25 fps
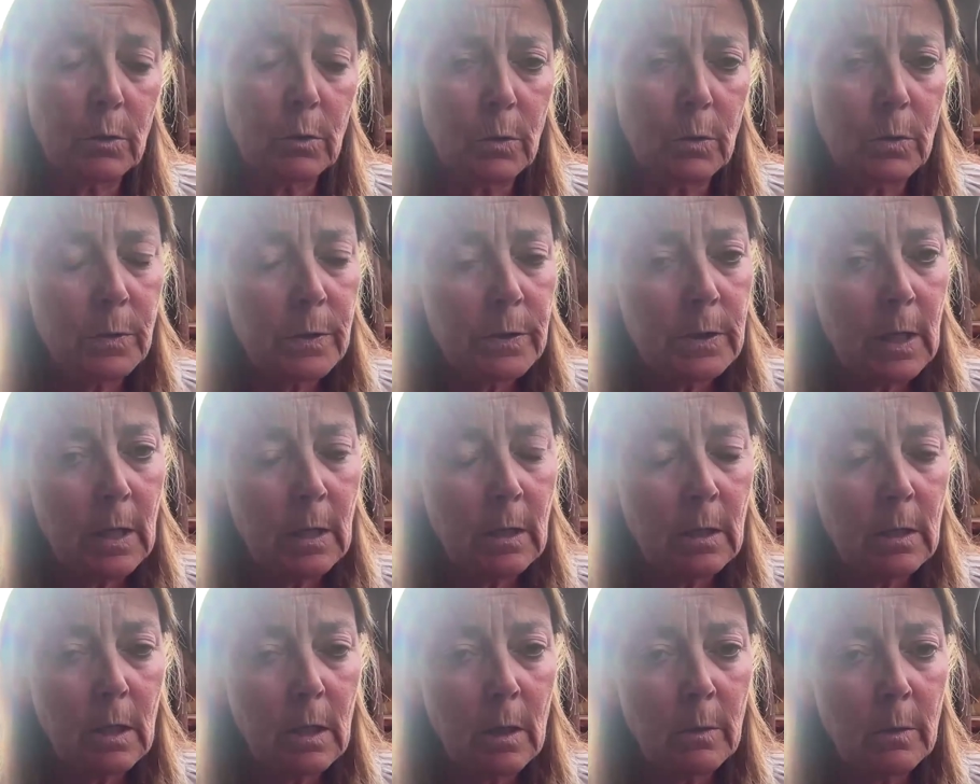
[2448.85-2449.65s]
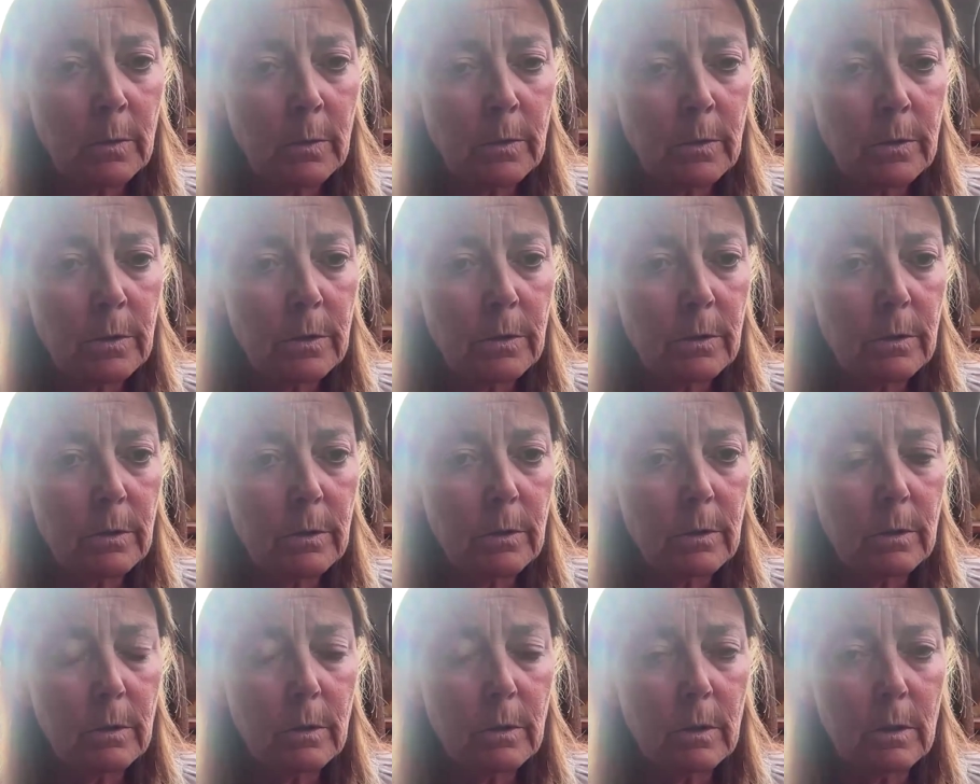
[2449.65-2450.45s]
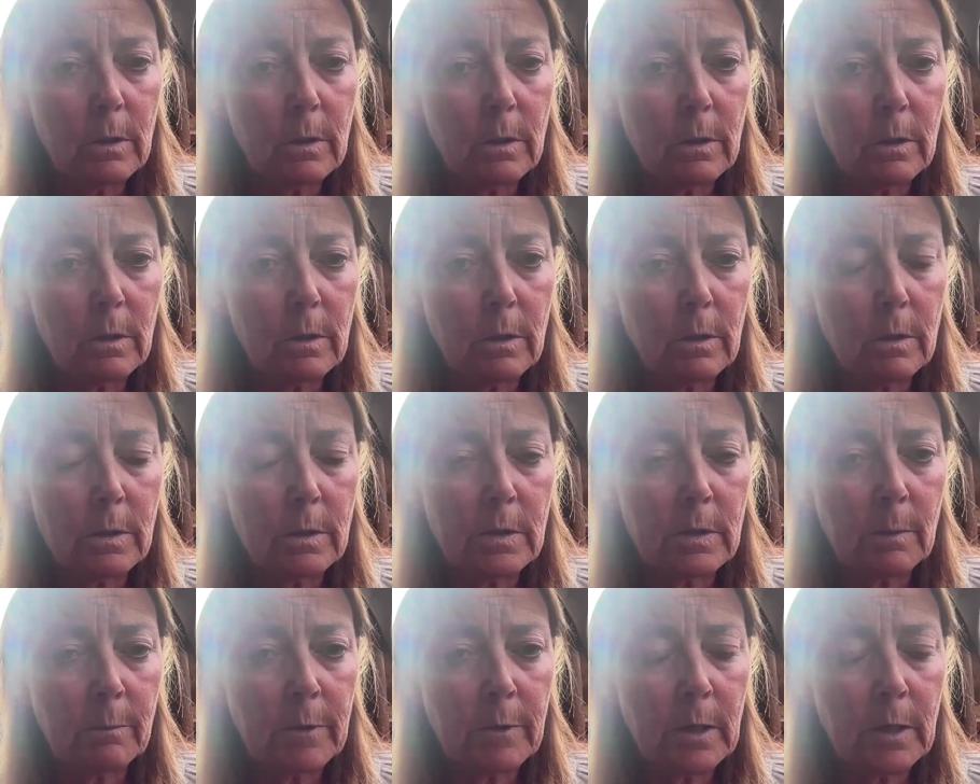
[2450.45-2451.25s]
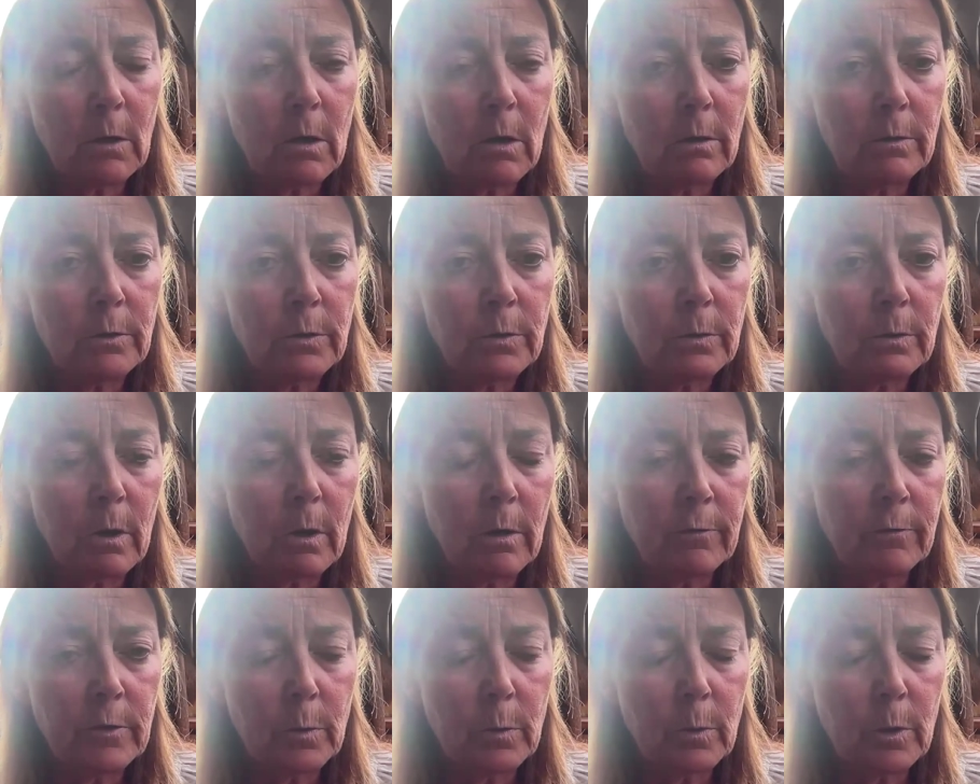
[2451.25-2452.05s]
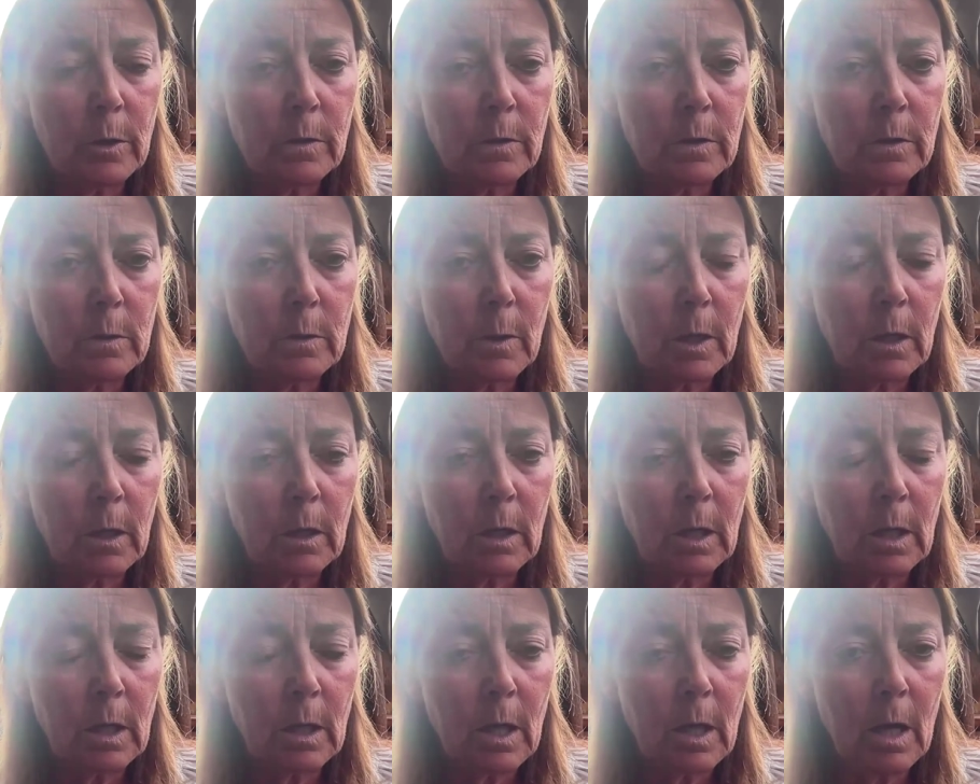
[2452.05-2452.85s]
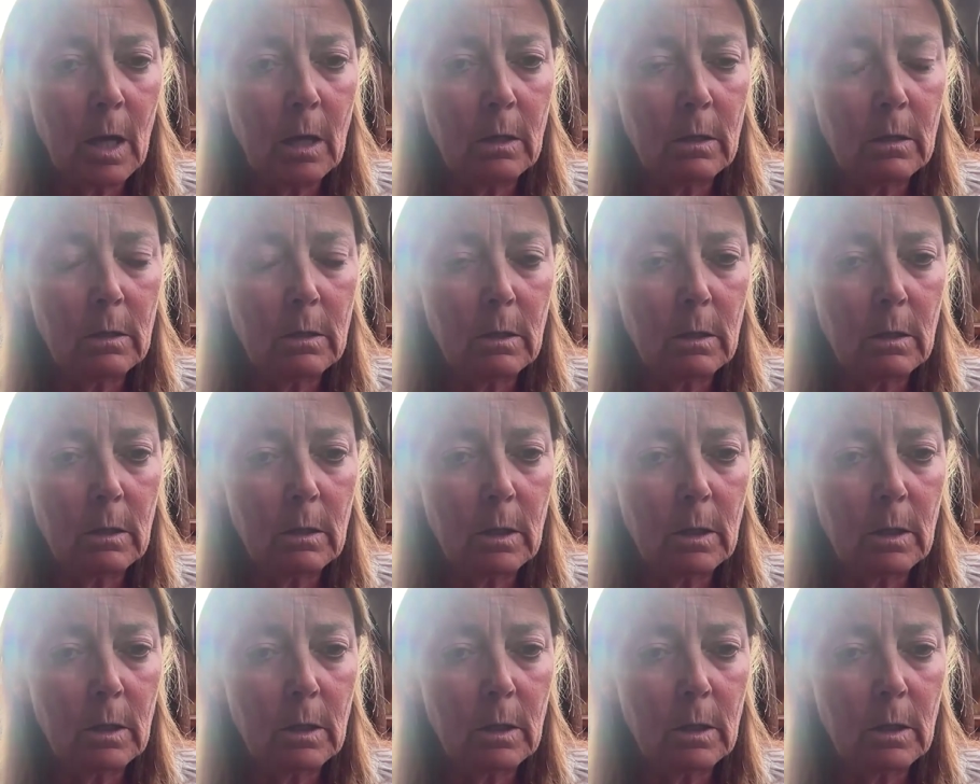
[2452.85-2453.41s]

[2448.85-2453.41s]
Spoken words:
Do you send out something afterwards? So can I add?